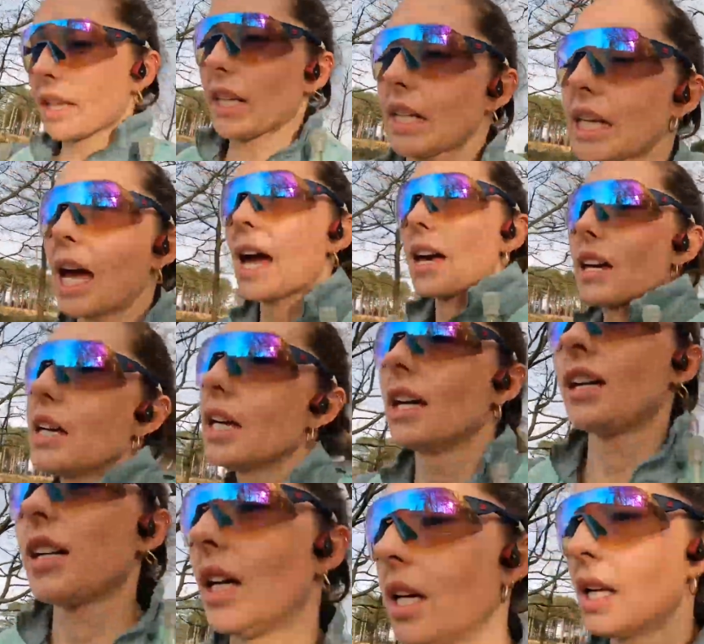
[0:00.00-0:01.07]
going to get
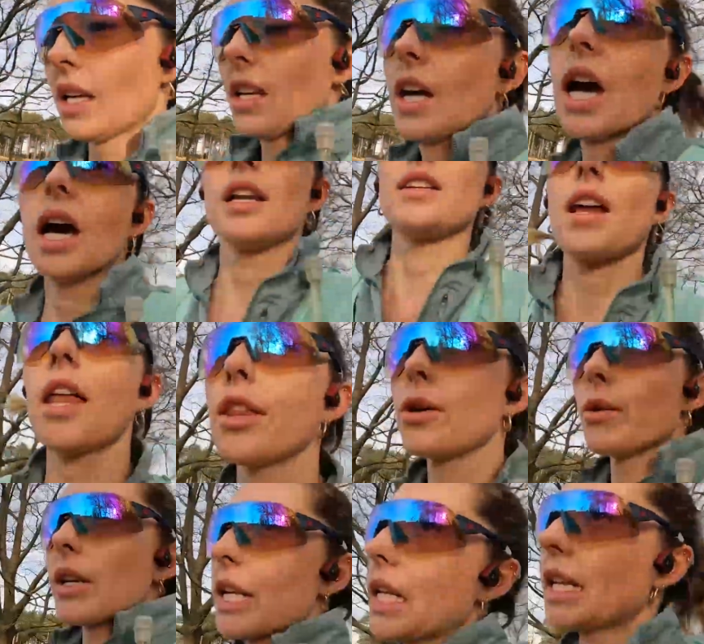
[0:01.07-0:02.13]
another
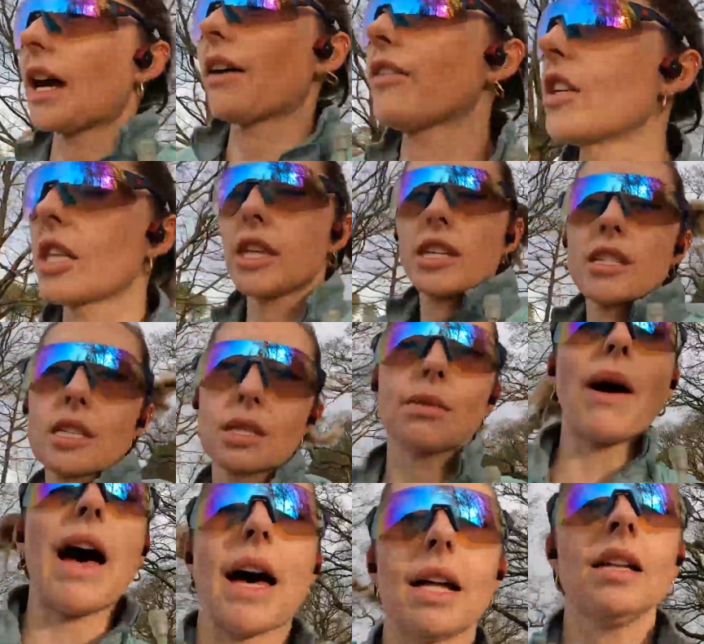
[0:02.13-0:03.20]
one in after this as
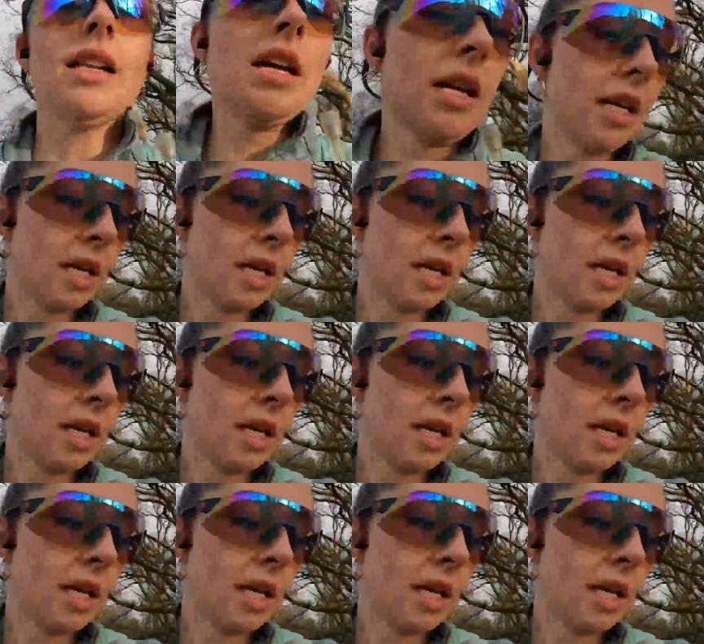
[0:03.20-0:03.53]
well.